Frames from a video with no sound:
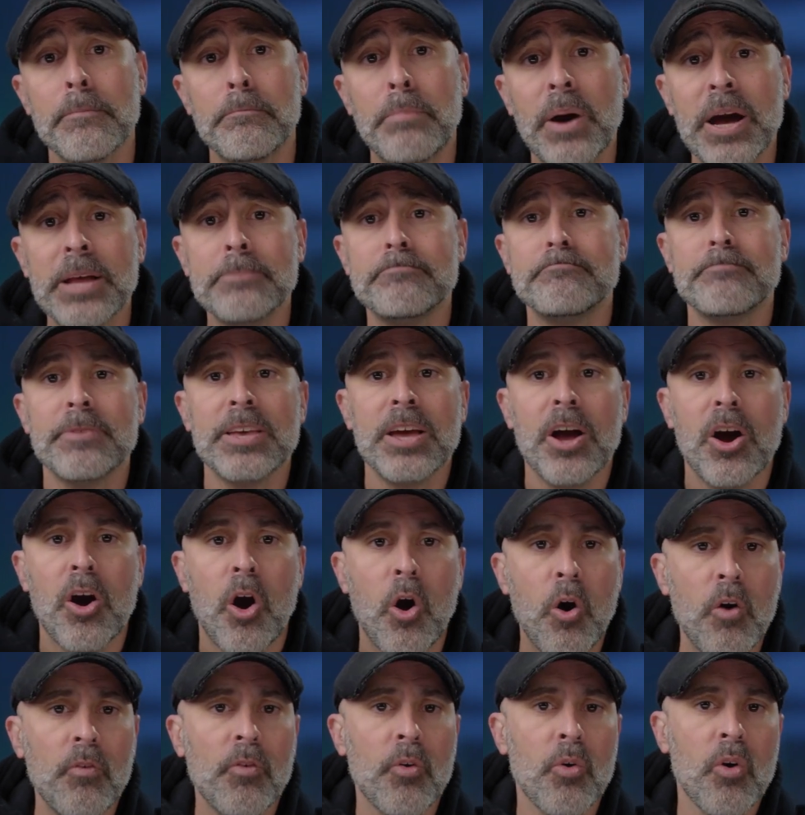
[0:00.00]
but
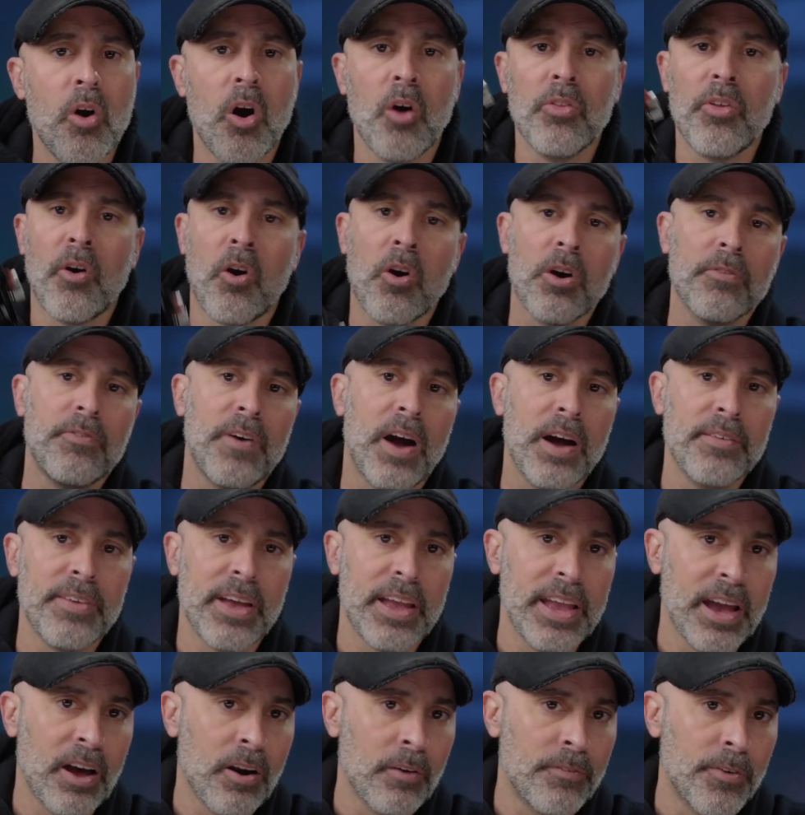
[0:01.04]
overall, the R five
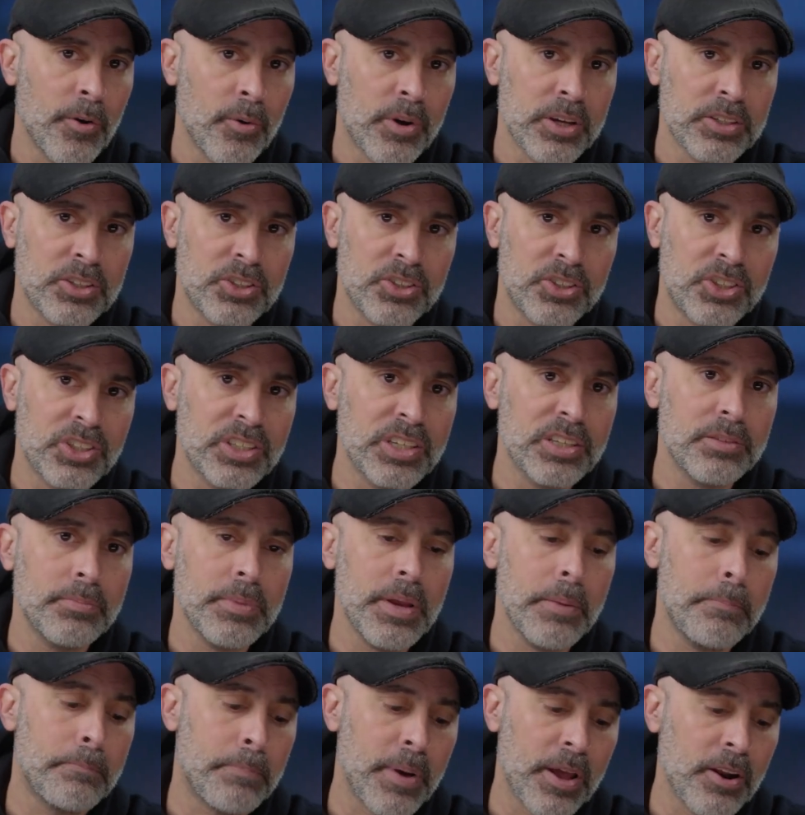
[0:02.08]
autofocus, it just gives
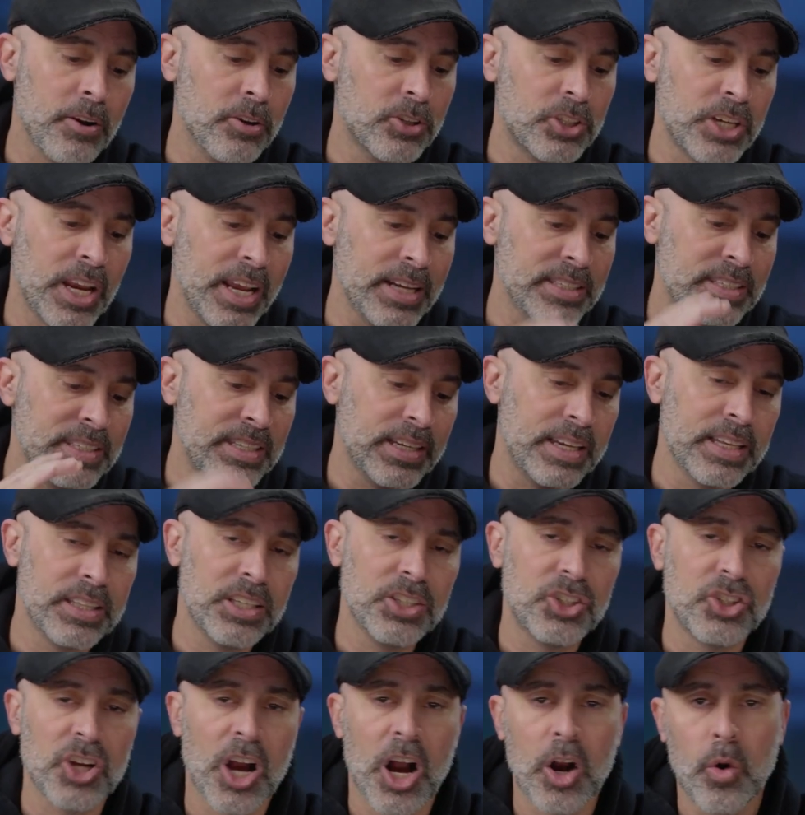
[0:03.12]
me a better chance to get
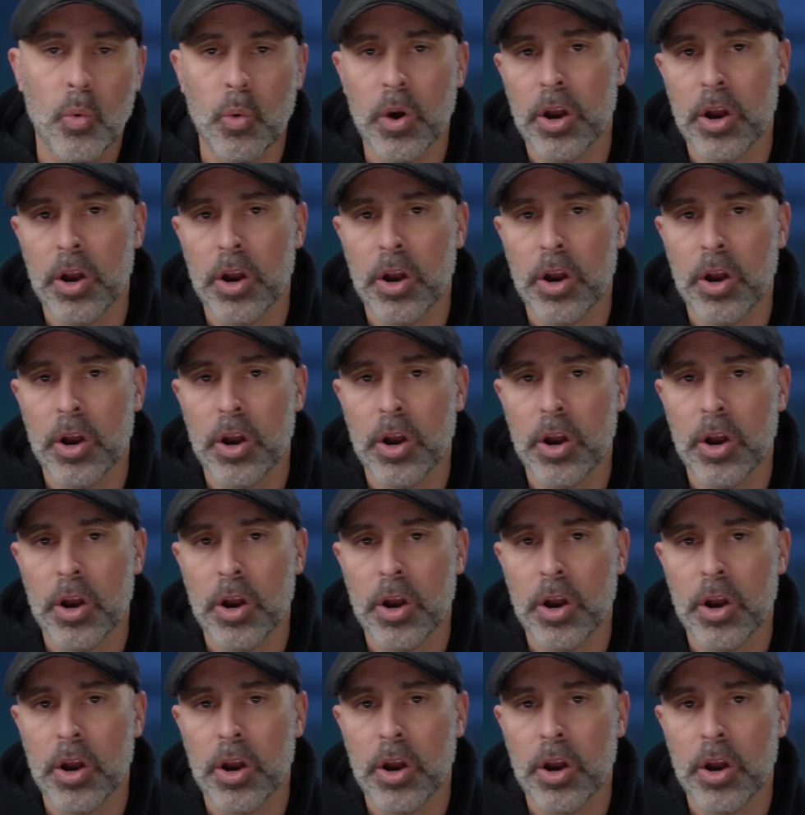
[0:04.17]
the shot